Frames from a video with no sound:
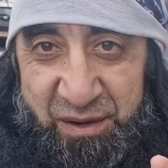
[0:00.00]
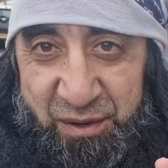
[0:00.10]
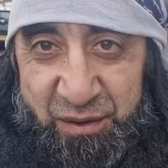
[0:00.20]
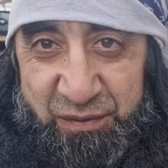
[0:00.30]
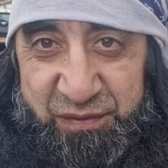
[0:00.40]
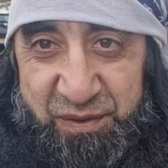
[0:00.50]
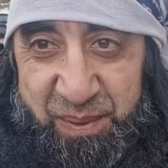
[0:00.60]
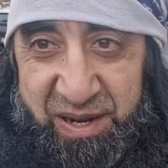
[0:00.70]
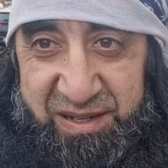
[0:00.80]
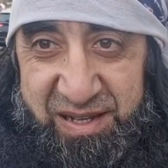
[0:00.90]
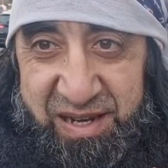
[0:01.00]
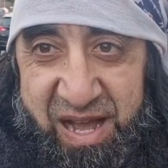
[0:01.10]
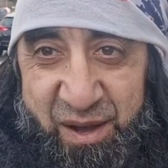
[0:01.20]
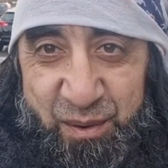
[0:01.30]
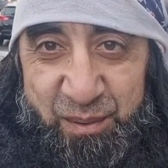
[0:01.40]
love the milk,
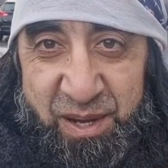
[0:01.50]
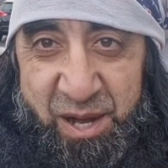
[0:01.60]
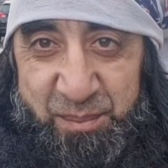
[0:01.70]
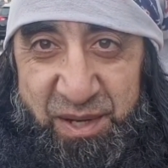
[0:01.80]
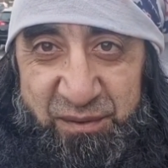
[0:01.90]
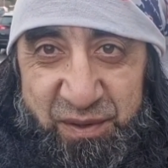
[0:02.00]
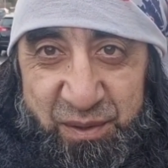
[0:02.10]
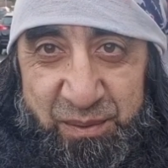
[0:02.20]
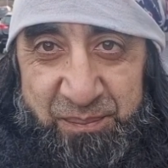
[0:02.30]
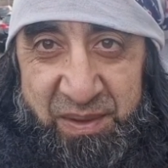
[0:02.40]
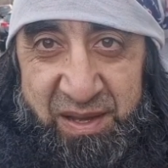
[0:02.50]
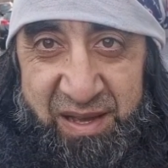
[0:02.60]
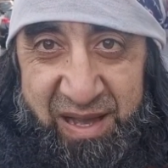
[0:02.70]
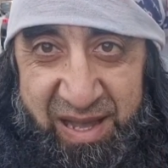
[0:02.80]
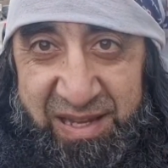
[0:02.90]
and how many of you
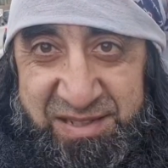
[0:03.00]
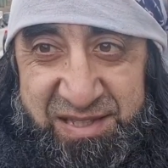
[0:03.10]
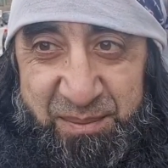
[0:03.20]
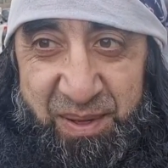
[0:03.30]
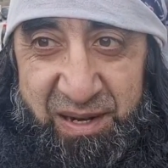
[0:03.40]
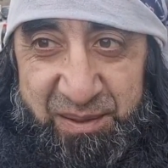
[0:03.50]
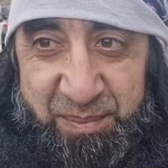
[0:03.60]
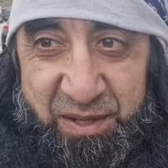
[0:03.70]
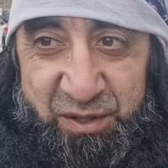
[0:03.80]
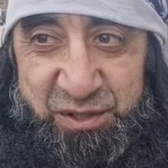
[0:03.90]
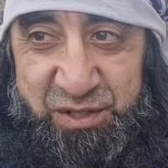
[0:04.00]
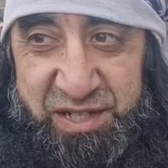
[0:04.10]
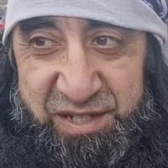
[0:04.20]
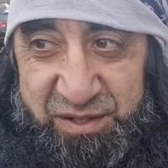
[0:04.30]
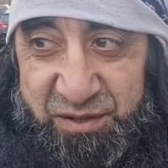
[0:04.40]
hated the milk because you
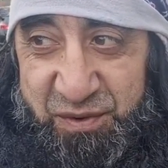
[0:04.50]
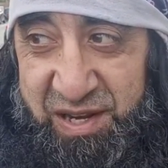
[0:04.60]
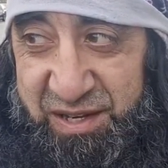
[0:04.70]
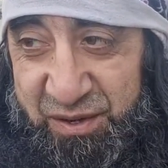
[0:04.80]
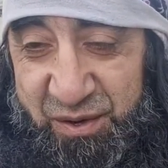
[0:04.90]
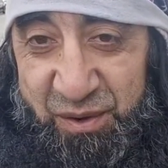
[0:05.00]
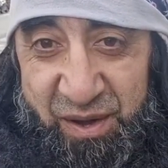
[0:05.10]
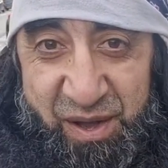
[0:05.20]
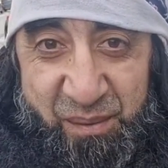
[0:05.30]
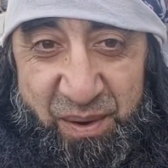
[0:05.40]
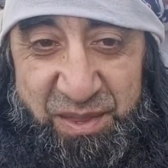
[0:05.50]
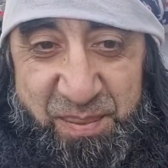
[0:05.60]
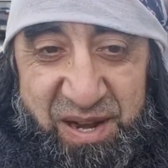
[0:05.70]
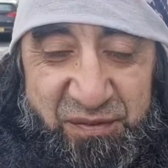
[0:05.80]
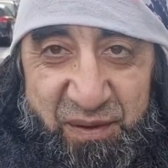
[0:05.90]
didn't really know what
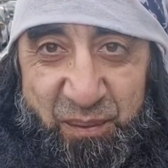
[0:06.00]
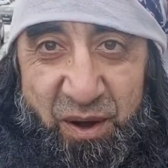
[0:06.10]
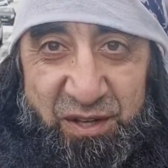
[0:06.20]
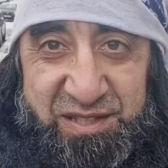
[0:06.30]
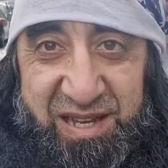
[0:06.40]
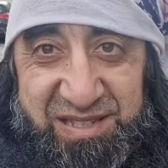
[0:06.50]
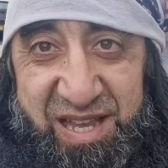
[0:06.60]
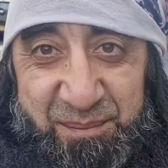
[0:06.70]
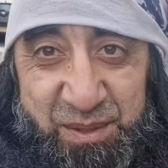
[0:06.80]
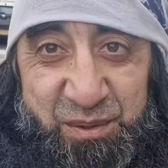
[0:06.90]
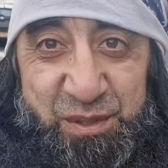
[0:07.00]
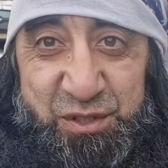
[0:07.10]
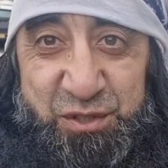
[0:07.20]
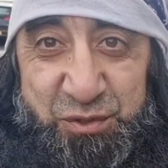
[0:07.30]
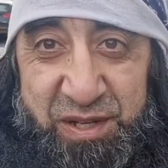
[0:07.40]
the benefit was, except you
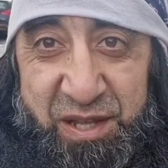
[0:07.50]
were just